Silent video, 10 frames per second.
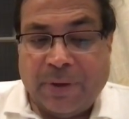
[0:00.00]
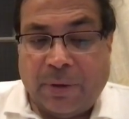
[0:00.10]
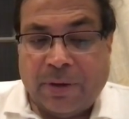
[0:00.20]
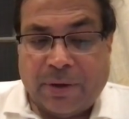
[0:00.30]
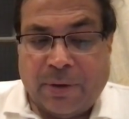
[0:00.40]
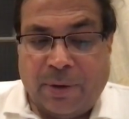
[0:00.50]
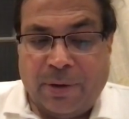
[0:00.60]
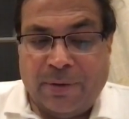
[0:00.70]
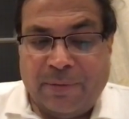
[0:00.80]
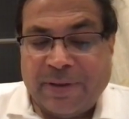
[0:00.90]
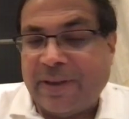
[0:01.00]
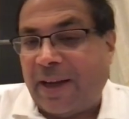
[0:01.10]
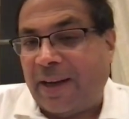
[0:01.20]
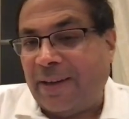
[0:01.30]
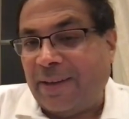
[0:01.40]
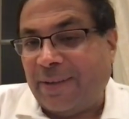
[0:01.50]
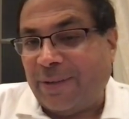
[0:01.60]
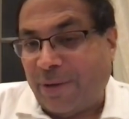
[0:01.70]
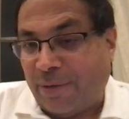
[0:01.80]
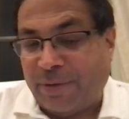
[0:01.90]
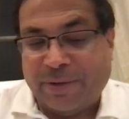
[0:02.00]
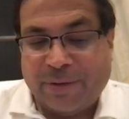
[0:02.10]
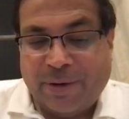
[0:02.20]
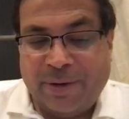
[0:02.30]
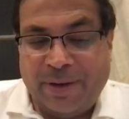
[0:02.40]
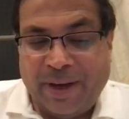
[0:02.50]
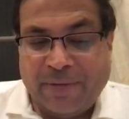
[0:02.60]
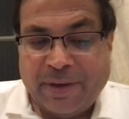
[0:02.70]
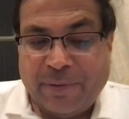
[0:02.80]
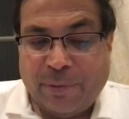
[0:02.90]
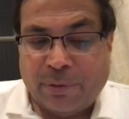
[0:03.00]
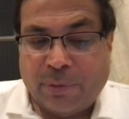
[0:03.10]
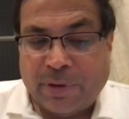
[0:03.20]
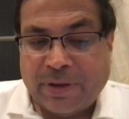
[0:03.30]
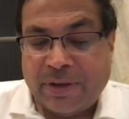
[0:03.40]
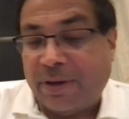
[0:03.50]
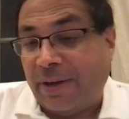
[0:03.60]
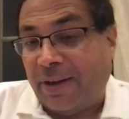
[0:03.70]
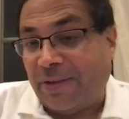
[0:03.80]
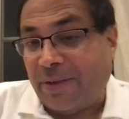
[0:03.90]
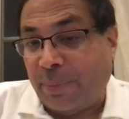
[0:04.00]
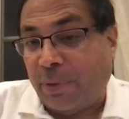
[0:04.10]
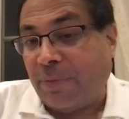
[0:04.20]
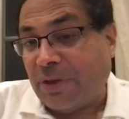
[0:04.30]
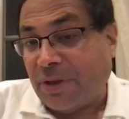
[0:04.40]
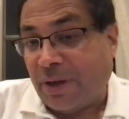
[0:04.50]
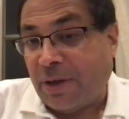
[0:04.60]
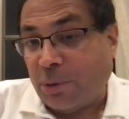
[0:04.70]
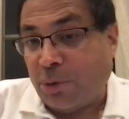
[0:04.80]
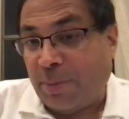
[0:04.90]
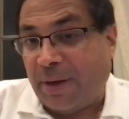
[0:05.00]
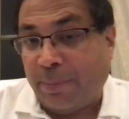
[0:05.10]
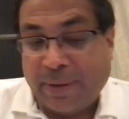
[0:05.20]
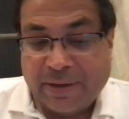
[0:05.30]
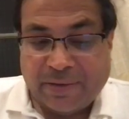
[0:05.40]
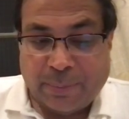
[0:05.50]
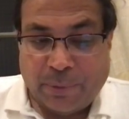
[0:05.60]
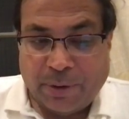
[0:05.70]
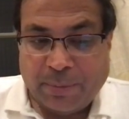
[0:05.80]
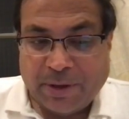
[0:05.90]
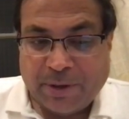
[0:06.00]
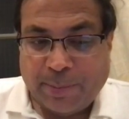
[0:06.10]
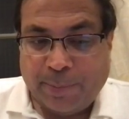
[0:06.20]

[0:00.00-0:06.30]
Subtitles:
on a call with analysts conference call after the fourth quarter earnings report, which turned out to be a big disappointment.